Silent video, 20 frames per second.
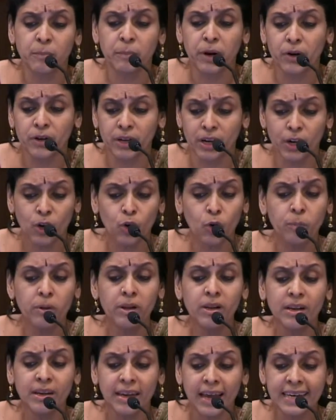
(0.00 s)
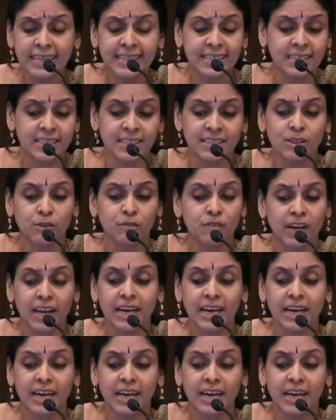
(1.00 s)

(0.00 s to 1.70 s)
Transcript: about a global nexus of